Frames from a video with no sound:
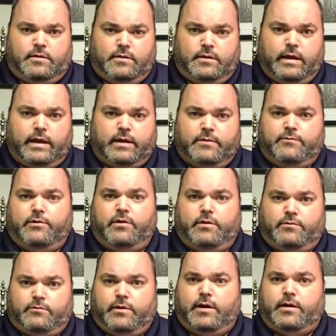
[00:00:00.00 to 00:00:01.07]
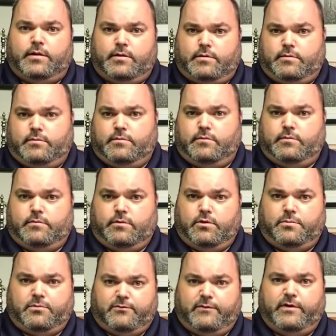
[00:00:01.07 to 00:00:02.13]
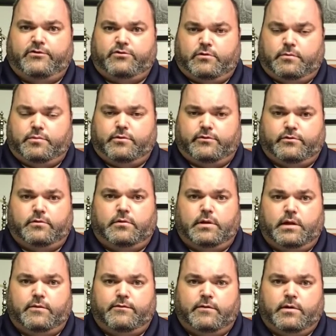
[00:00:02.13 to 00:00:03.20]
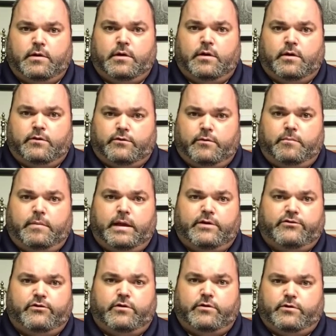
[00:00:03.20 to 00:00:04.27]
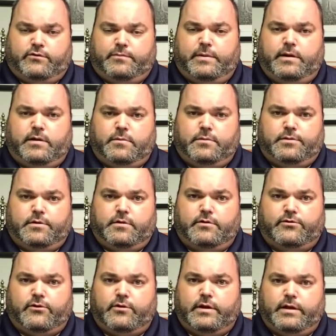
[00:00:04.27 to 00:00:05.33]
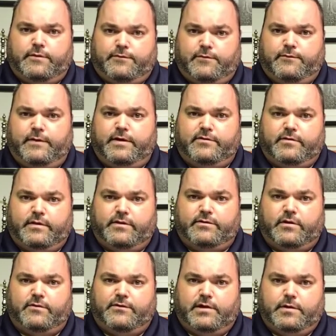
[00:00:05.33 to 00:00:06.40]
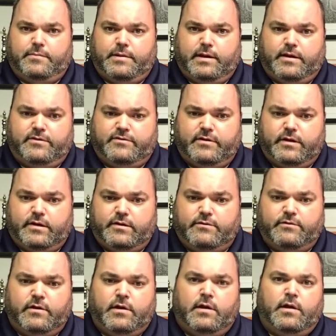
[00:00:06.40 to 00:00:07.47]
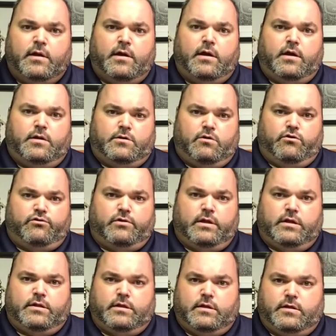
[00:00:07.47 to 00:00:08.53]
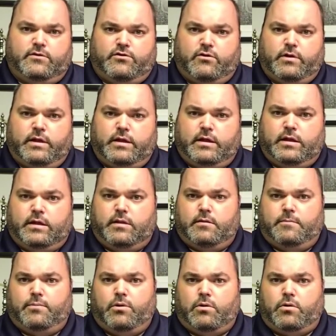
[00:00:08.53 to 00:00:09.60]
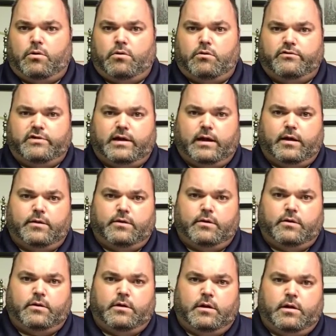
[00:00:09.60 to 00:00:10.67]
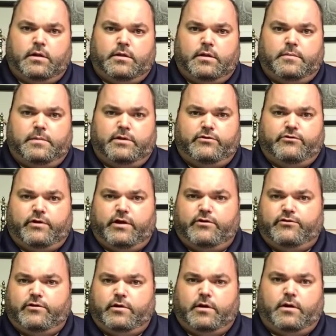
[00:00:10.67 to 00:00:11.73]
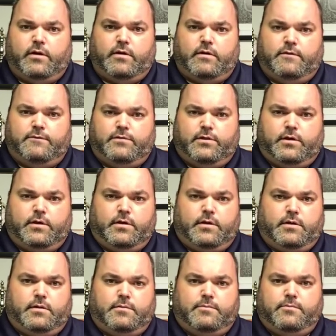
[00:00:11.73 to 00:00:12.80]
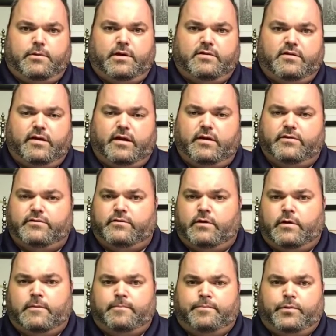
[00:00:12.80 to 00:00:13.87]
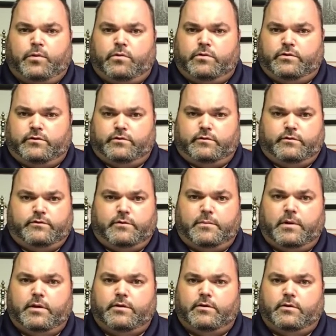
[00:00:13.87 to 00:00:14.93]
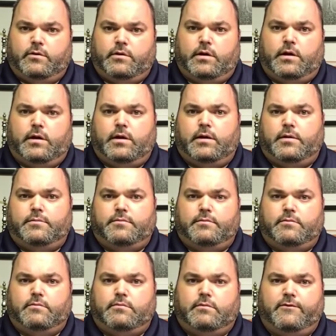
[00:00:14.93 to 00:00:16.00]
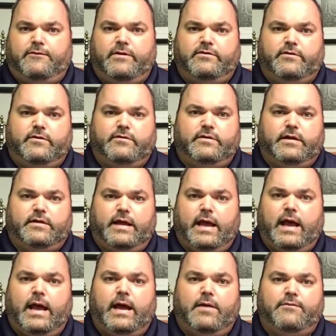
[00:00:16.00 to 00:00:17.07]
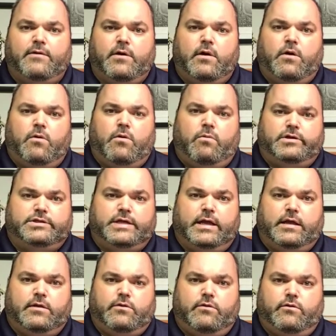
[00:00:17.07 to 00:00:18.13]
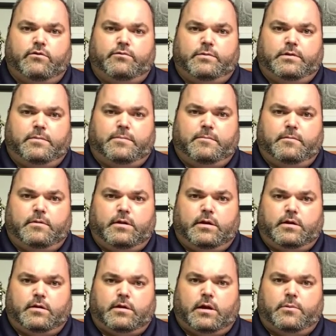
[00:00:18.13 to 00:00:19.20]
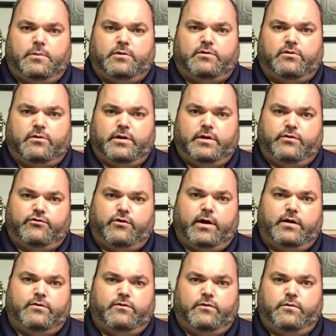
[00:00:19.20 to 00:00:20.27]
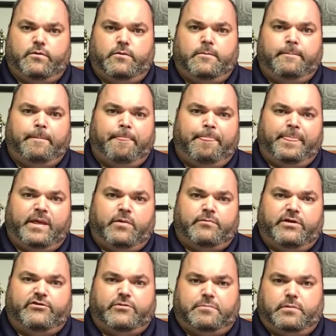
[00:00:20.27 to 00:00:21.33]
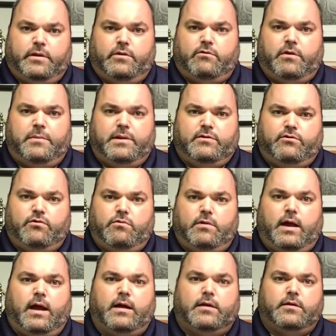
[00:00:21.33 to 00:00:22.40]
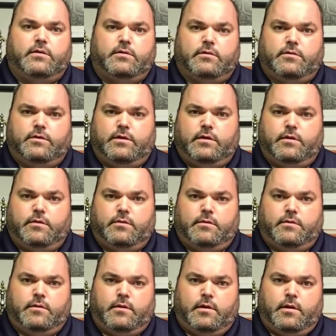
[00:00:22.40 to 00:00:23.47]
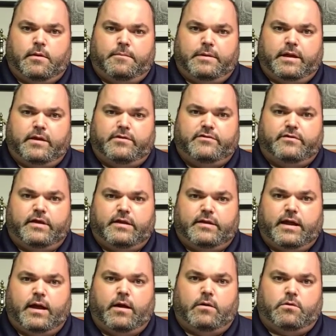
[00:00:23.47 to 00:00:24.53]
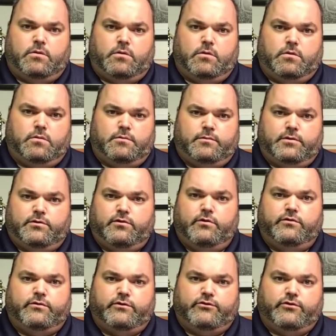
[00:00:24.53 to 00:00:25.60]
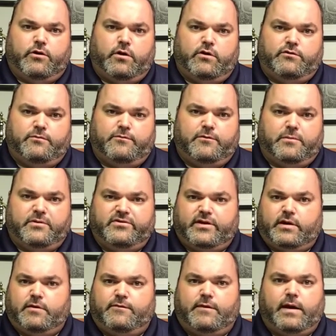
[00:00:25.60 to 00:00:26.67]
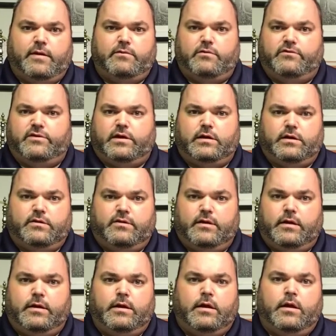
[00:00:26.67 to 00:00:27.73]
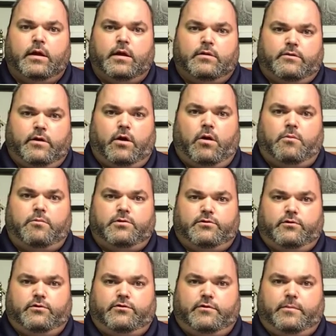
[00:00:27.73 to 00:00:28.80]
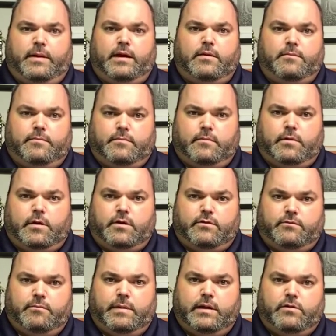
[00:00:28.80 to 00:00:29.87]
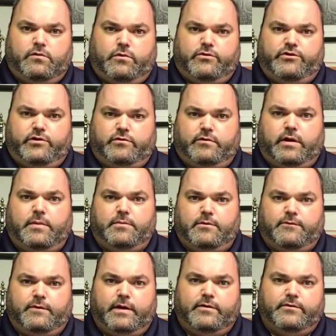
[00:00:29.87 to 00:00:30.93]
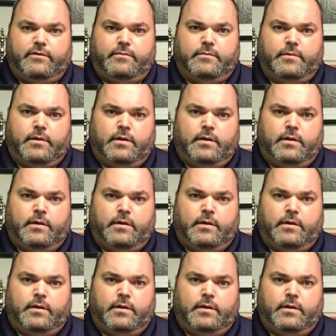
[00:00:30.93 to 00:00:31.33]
That can really wreck your professional and personal life. So make sure you're speaking with an attorney if you're facing these elevated BACs. Usually the attorney can poke holes in either the administration of the breath test or some other defenses that they have, which they can use with the Commonwealth attorney to try to reach a plea agreement to knock the BAC down or reduce the charge from a second of 5 to a second of 10 to help reduce the amount of mandatory jail time you're facing.